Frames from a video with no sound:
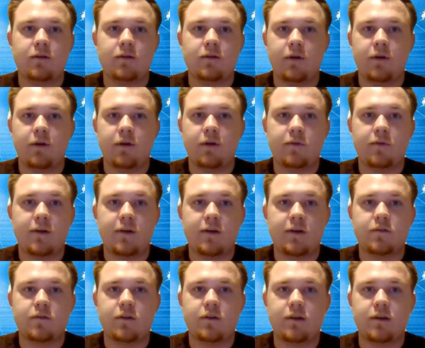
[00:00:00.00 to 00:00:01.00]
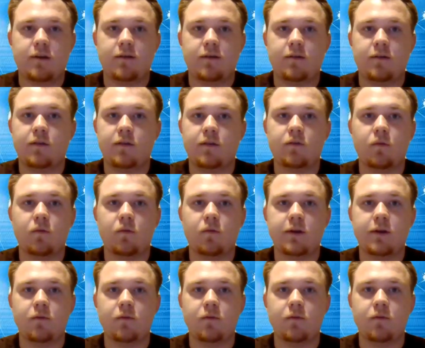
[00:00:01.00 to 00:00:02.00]
Great Recession, the
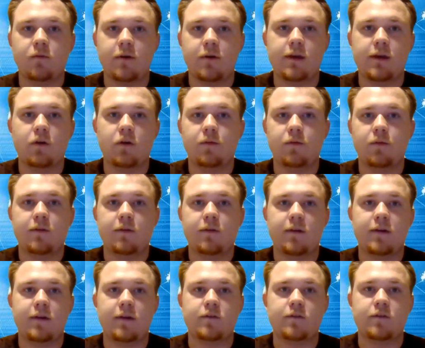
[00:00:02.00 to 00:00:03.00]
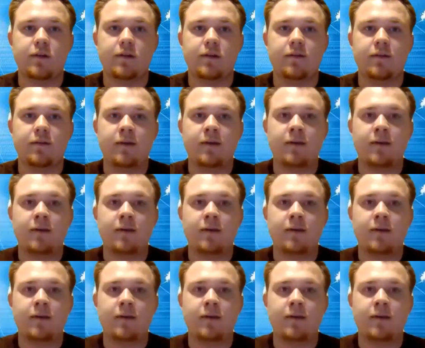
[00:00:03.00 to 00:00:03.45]
2020 COVID recession,